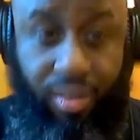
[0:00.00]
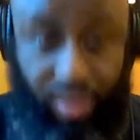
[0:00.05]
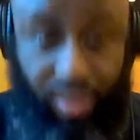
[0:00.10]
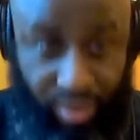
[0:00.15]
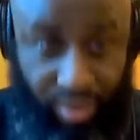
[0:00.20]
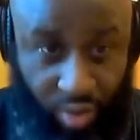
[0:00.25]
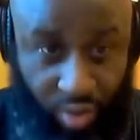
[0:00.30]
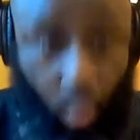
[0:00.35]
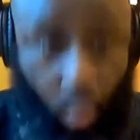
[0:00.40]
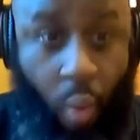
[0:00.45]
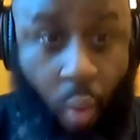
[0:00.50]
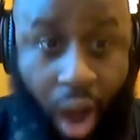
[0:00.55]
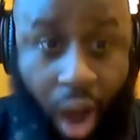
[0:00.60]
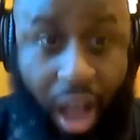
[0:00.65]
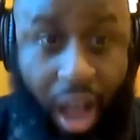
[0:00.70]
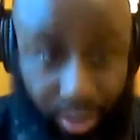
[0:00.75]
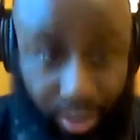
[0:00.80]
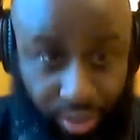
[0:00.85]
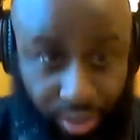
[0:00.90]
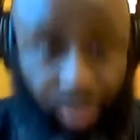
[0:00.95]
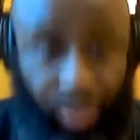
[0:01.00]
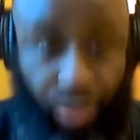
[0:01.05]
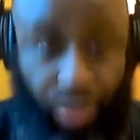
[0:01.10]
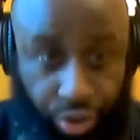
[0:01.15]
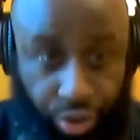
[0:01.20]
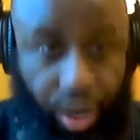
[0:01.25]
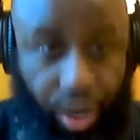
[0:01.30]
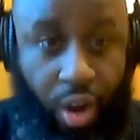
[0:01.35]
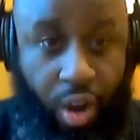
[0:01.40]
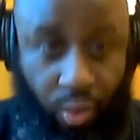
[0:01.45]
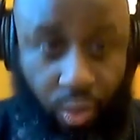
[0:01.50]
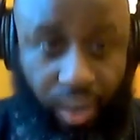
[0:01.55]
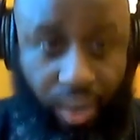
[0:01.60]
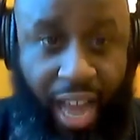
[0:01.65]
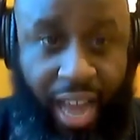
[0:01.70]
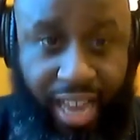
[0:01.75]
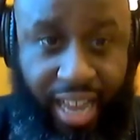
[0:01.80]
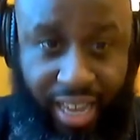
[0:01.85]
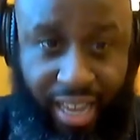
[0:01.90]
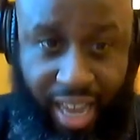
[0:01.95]
The Rock's show.
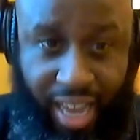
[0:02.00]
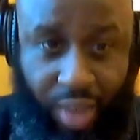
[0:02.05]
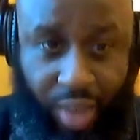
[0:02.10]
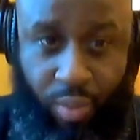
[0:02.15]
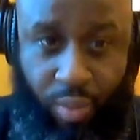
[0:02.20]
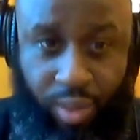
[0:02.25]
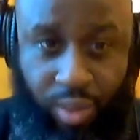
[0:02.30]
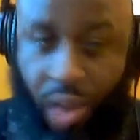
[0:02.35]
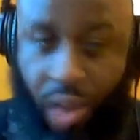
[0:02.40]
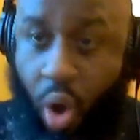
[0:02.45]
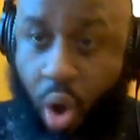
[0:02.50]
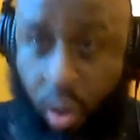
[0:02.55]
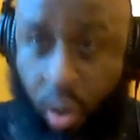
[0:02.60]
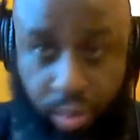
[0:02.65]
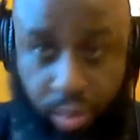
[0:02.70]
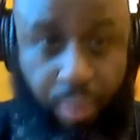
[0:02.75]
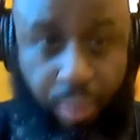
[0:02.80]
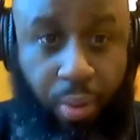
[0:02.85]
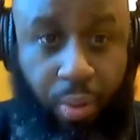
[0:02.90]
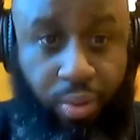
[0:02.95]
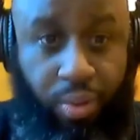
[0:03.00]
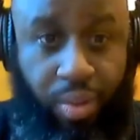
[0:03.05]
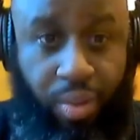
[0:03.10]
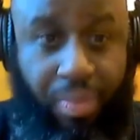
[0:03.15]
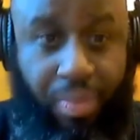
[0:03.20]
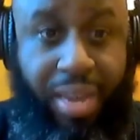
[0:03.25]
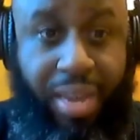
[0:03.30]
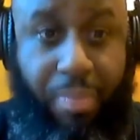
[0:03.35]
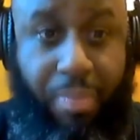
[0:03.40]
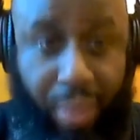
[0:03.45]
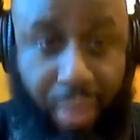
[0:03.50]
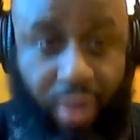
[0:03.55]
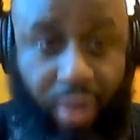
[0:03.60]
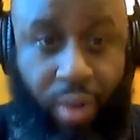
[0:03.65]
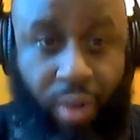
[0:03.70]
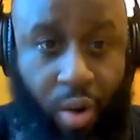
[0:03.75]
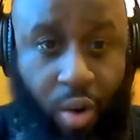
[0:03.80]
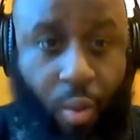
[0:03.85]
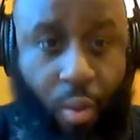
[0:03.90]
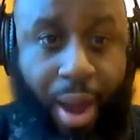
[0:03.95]
Like, it was all supposed to be
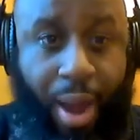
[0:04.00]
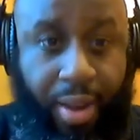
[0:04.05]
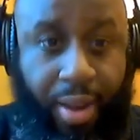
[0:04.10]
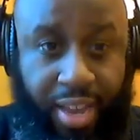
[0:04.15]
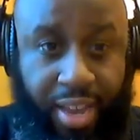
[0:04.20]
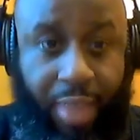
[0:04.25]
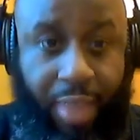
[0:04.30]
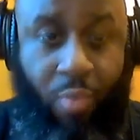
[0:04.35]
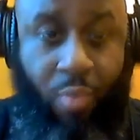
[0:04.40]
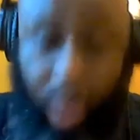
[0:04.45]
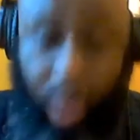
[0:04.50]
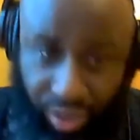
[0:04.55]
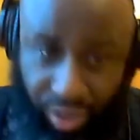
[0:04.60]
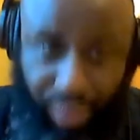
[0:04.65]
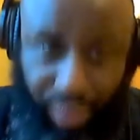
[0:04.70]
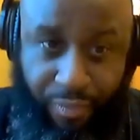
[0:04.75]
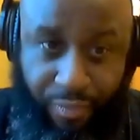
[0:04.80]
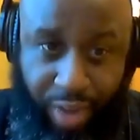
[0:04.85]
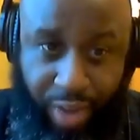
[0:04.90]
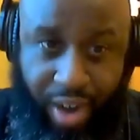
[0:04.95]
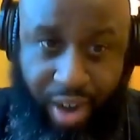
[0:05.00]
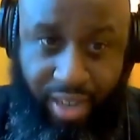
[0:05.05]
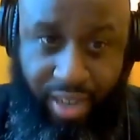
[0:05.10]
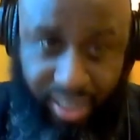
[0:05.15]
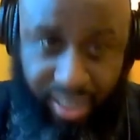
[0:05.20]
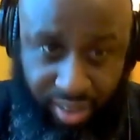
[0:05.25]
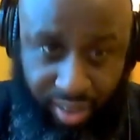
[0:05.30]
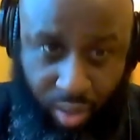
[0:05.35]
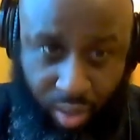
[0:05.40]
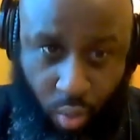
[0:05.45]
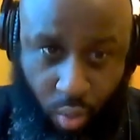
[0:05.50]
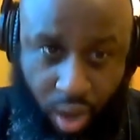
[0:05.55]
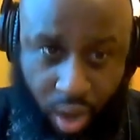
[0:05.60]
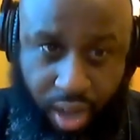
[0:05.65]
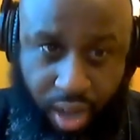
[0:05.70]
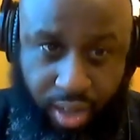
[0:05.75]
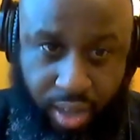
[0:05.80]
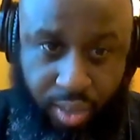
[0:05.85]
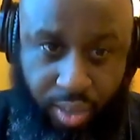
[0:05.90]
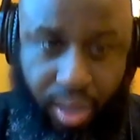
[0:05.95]
built around him, which in fairness it
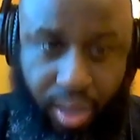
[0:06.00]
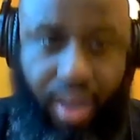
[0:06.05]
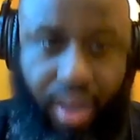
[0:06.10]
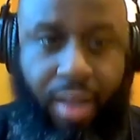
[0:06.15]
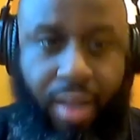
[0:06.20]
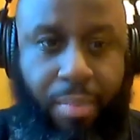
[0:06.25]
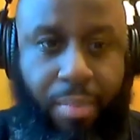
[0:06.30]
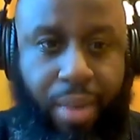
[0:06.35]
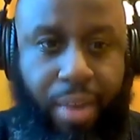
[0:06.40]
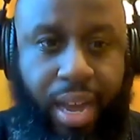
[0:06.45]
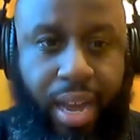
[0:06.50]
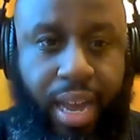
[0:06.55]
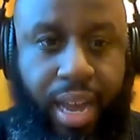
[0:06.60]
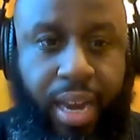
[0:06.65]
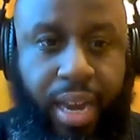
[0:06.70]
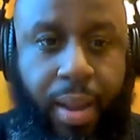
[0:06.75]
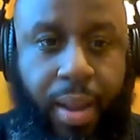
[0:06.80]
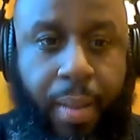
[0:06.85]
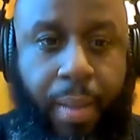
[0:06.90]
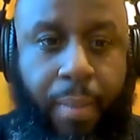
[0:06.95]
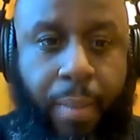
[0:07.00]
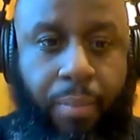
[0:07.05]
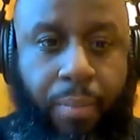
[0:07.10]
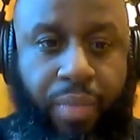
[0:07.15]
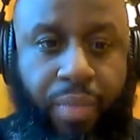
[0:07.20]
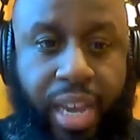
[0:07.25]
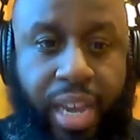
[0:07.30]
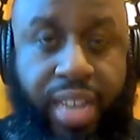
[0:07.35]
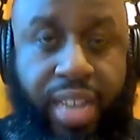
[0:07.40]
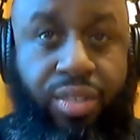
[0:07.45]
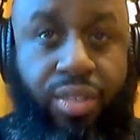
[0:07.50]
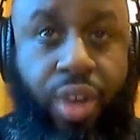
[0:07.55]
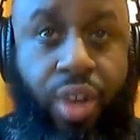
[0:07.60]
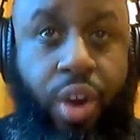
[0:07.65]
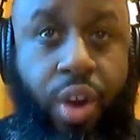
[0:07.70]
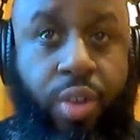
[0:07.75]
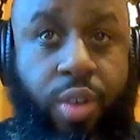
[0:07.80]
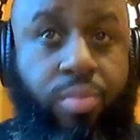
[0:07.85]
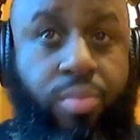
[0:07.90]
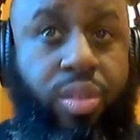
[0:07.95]
was. But in
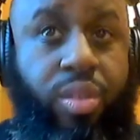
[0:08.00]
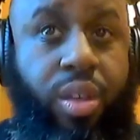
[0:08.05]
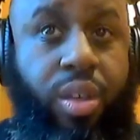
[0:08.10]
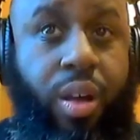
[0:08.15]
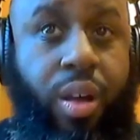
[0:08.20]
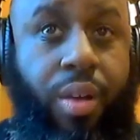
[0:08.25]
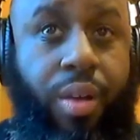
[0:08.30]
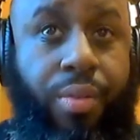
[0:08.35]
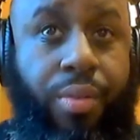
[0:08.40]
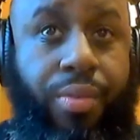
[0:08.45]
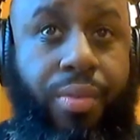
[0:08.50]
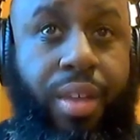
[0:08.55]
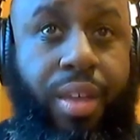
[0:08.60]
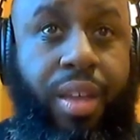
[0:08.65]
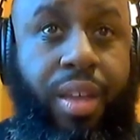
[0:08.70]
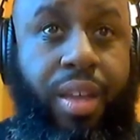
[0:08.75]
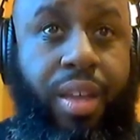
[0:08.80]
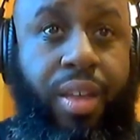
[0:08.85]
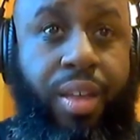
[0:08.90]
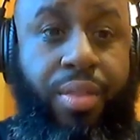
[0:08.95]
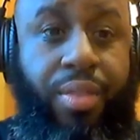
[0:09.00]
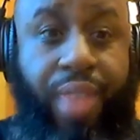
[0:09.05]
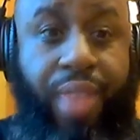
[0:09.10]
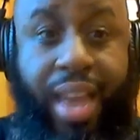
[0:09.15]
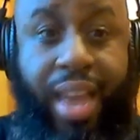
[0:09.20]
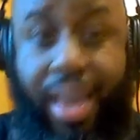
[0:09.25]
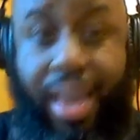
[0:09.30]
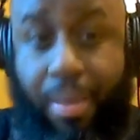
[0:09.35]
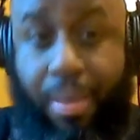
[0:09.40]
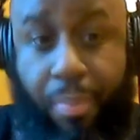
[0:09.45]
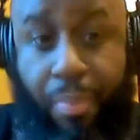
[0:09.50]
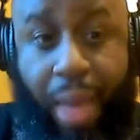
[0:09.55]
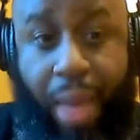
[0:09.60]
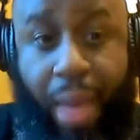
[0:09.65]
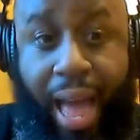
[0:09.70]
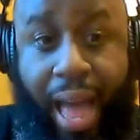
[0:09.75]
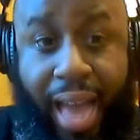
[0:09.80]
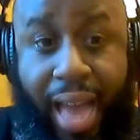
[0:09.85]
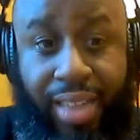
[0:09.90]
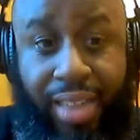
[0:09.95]
terms of the
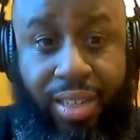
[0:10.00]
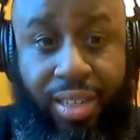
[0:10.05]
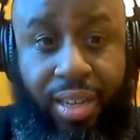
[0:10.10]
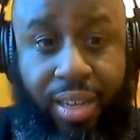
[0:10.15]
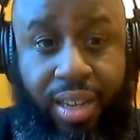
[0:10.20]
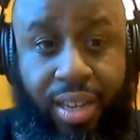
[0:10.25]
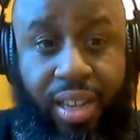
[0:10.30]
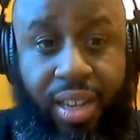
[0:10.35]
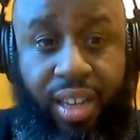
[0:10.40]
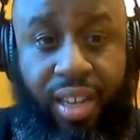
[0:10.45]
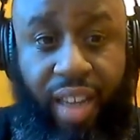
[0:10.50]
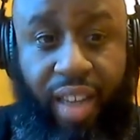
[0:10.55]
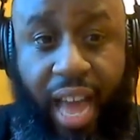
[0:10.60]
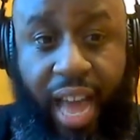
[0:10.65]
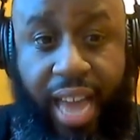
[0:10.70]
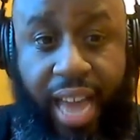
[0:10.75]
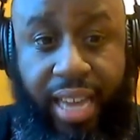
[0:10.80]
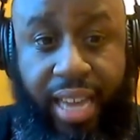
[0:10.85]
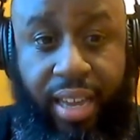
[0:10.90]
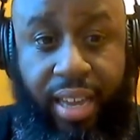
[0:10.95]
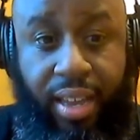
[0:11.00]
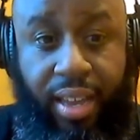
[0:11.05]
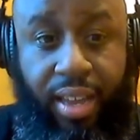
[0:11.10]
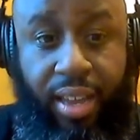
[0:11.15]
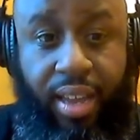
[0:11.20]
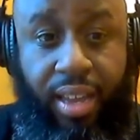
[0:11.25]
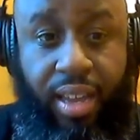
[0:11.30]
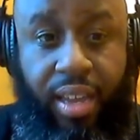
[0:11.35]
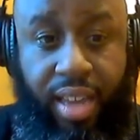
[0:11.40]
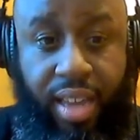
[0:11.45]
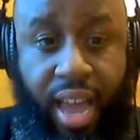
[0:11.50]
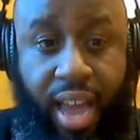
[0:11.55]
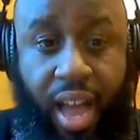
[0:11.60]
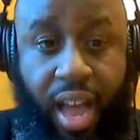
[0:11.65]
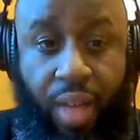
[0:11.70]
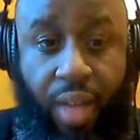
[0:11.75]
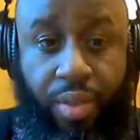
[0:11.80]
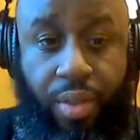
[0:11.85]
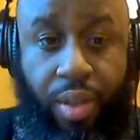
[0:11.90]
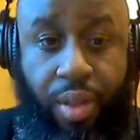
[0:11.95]
impact, like,
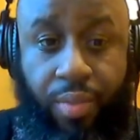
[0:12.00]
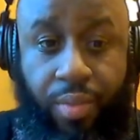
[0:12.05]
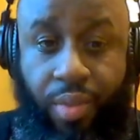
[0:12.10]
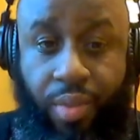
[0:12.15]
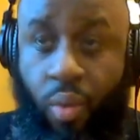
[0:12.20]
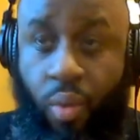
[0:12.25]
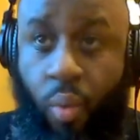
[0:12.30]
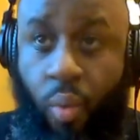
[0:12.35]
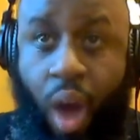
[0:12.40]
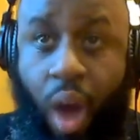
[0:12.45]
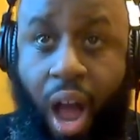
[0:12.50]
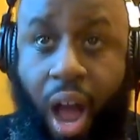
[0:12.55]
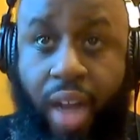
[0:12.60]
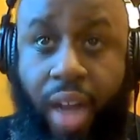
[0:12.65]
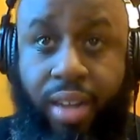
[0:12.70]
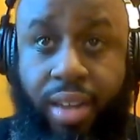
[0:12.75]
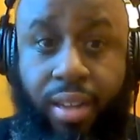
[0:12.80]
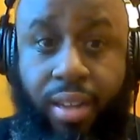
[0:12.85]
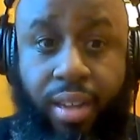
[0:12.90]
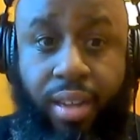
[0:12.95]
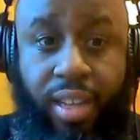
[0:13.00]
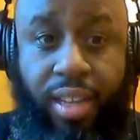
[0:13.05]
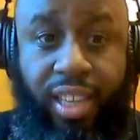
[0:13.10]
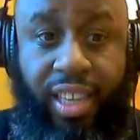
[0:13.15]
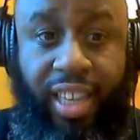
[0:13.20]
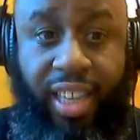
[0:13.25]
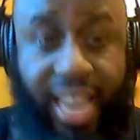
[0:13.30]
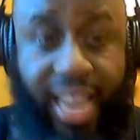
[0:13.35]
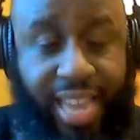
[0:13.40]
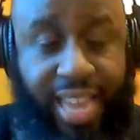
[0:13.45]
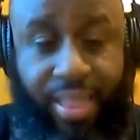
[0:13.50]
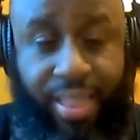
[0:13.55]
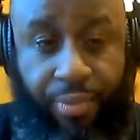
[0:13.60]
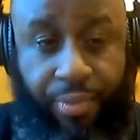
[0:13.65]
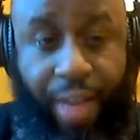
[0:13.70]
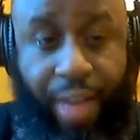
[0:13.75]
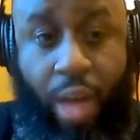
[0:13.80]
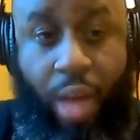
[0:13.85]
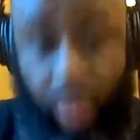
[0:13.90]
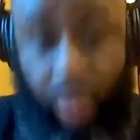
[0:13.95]
the Rock laid the
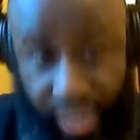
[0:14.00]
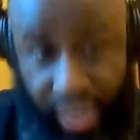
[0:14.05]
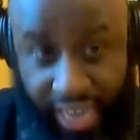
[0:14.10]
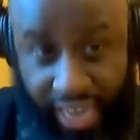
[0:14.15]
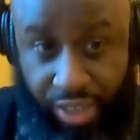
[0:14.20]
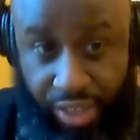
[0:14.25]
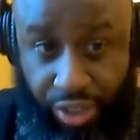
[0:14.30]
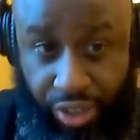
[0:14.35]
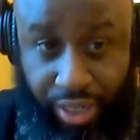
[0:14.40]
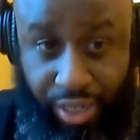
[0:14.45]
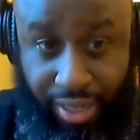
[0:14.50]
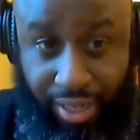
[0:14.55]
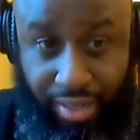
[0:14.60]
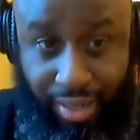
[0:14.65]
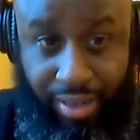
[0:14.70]
foundation